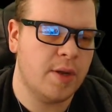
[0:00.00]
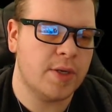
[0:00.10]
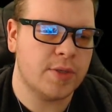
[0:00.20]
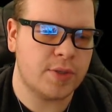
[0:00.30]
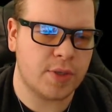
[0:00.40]

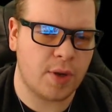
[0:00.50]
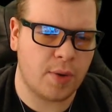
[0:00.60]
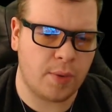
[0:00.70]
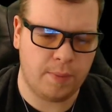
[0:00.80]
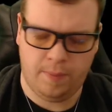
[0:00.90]

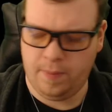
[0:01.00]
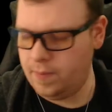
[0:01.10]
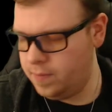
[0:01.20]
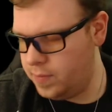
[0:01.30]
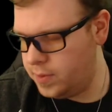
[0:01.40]
So,
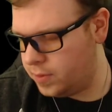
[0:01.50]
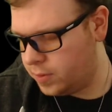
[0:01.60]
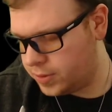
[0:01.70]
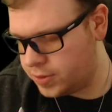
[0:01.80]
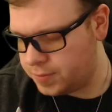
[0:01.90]

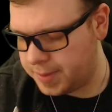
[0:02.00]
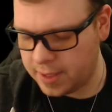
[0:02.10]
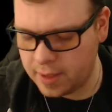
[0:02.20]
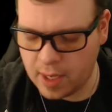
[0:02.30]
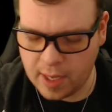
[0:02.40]
excuse me.
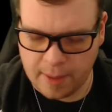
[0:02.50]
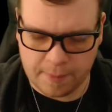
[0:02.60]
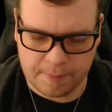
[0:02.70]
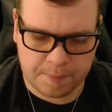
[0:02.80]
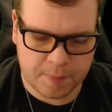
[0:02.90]

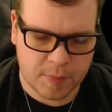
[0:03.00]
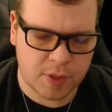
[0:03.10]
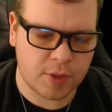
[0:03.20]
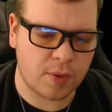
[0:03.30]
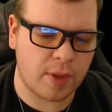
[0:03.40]

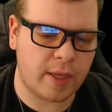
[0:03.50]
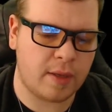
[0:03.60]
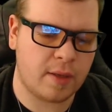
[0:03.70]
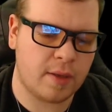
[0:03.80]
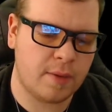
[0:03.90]
So like
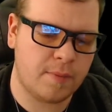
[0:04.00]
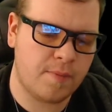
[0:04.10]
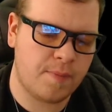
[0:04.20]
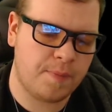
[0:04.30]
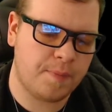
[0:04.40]

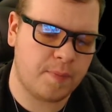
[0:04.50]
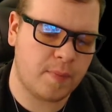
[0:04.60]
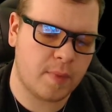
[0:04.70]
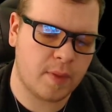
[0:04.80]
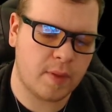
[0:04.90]

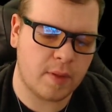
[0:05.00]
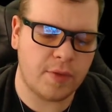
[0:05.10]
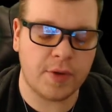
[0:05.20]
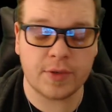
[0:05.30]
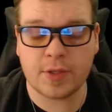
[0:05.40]

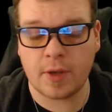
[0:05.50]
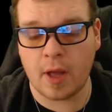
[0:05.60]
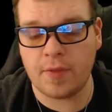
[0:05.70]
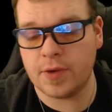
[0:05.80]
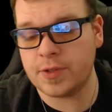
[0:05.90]
there's
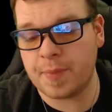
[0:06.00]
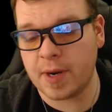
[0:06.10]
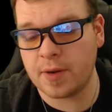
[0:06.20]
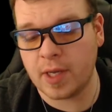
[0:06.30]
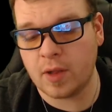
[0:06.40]

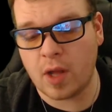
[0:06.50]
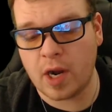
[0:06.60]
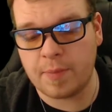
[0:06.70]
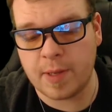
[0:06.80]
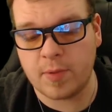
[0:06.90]
apparently a
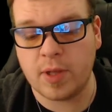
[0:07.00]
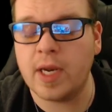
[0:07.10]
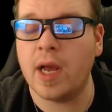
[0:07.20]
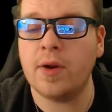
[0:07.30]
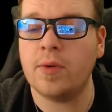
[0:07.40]
lot of people,
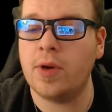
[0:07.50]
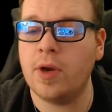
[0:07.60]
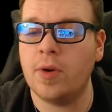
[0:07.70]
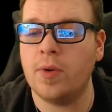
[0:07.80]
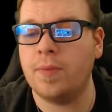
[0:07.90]
and I don't
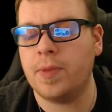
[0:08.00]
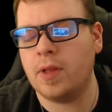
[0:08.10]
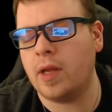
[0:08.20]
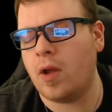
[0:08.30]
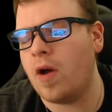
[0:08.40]
know,
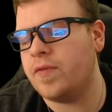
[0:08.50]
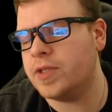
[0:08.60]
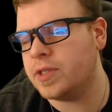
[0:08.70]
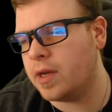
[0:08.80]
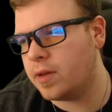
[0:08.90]
like
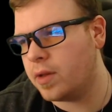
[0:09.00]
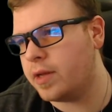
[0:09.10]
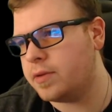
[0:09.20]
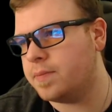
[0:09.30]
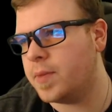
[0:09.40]
obviously
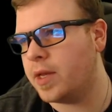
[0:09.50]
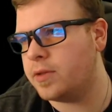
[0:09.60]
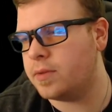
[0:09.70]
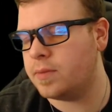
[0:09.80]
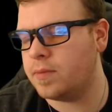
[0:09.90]
I
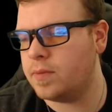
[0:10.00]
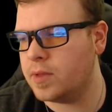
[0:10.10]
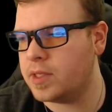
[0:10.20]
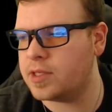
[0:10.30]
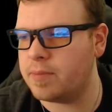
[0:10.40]

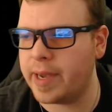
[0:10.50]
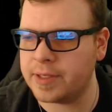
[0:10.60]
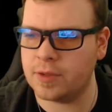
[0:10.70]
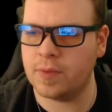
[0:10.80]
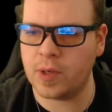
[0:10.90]
listened
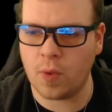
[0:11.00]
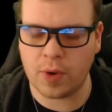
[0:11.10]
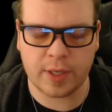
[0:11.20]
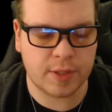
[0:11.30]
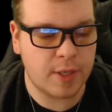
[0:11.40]
back to the
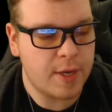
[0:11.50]
recordings.